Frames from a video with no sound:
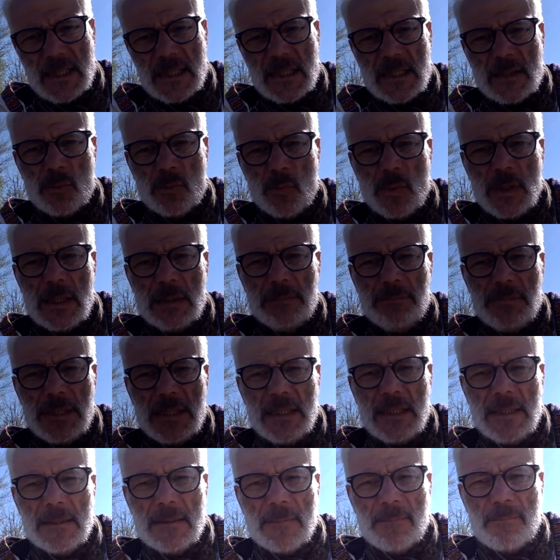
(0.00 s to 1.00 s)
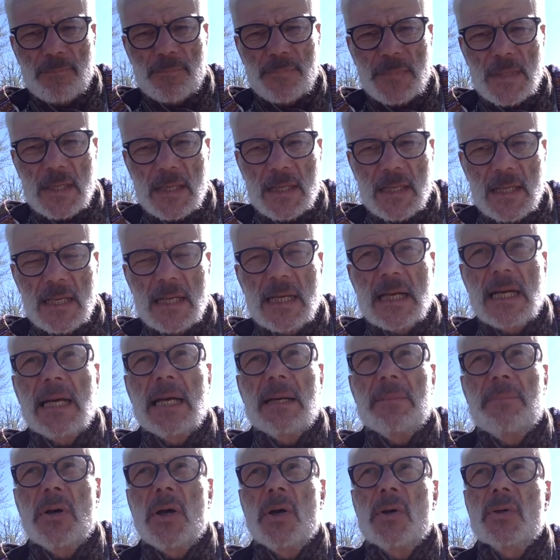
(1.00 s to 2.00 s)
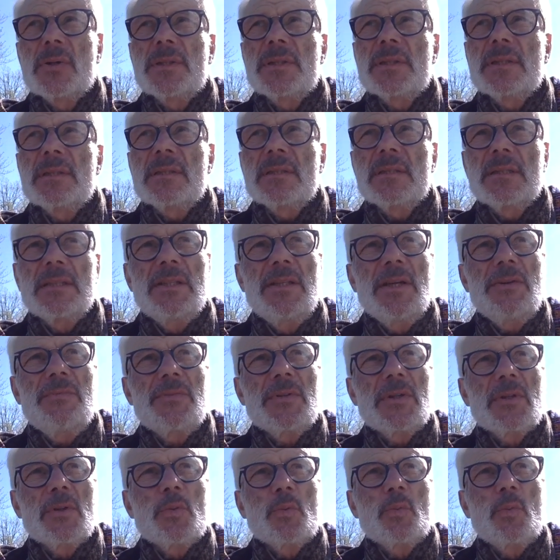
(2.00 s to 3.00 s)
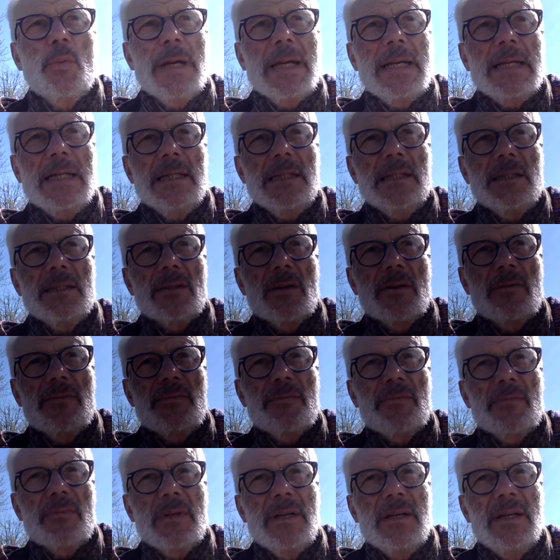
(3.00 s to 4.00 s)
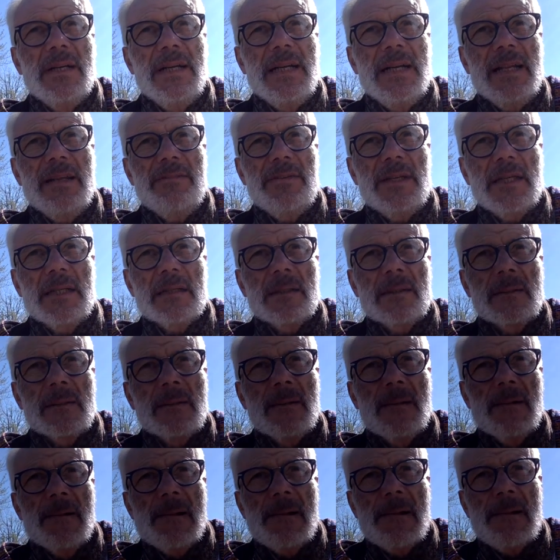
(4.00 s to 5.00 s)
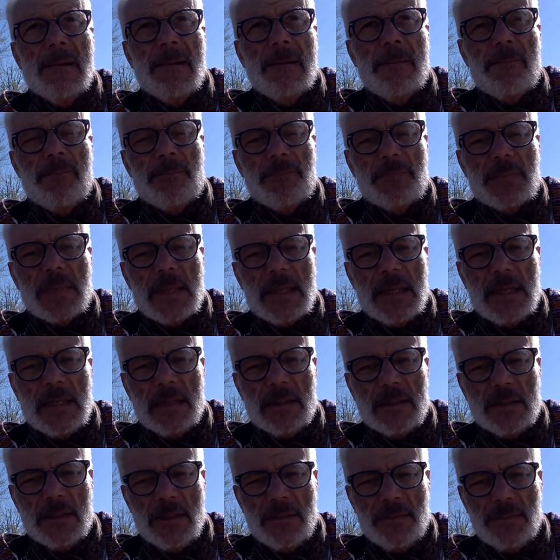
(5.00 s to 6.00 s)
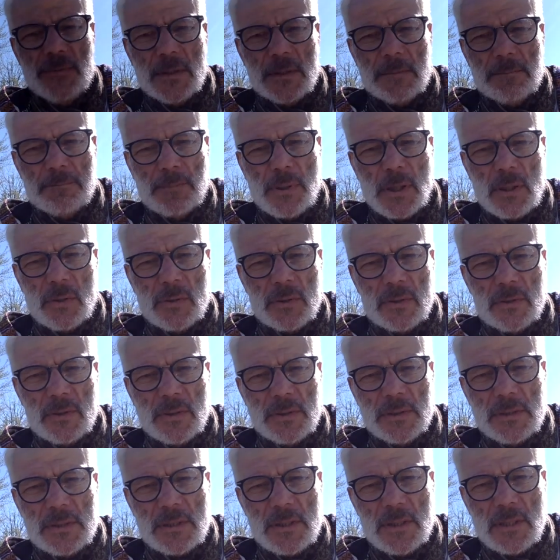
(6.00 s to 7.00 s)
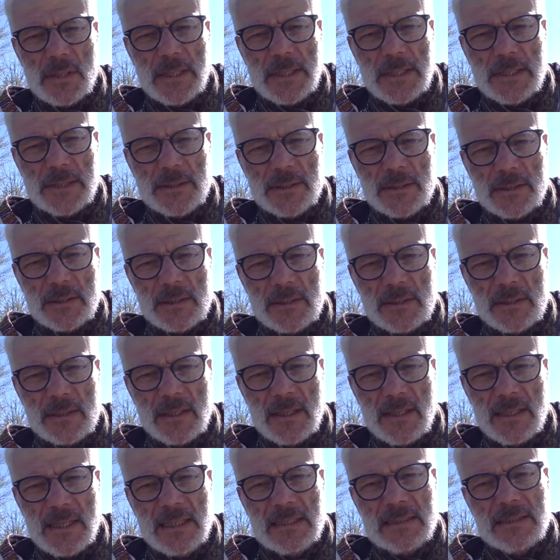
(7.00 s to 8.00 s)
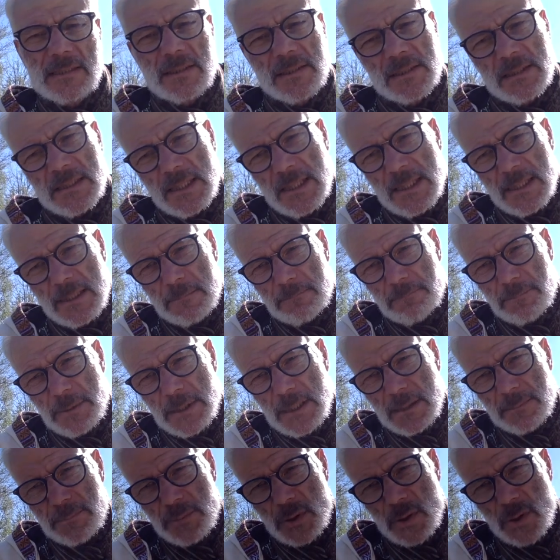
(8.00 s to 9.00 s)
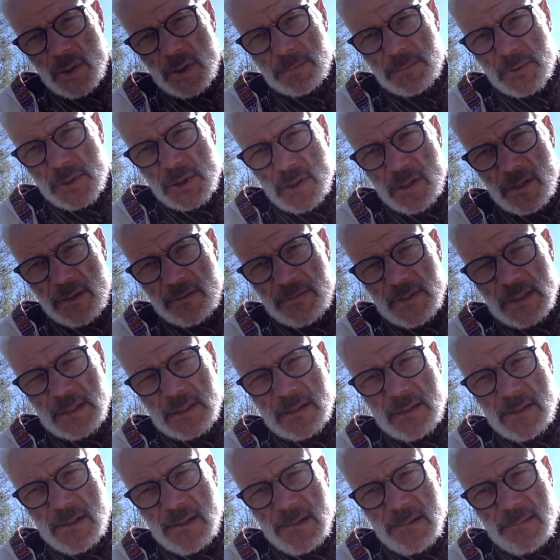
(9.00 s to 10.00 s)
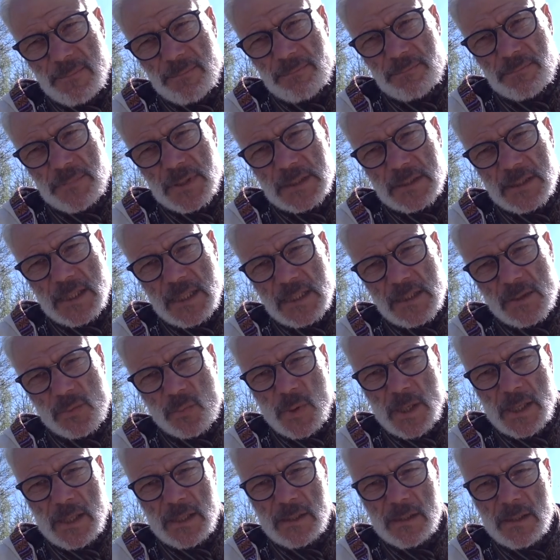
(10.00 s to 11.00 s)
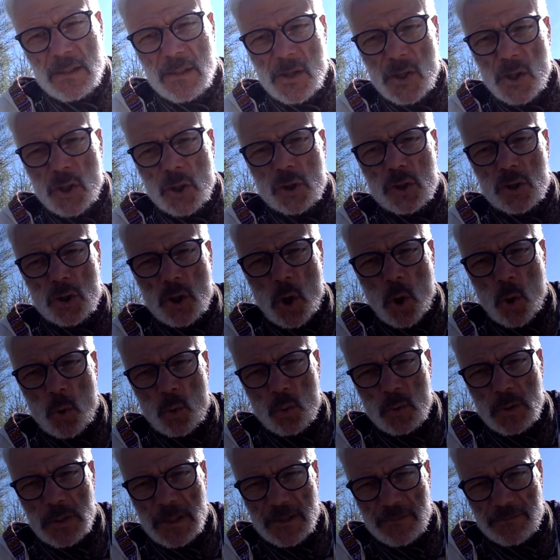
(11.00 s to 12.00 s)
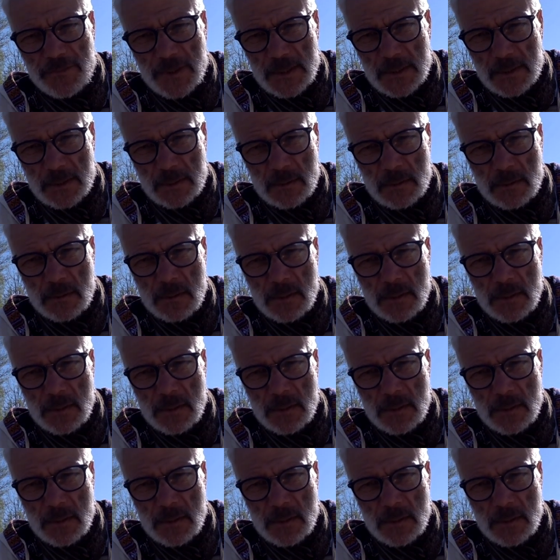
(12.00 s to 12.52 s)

It will be about different ways of living in different power constellations, seeing people, observing, but as well co-living,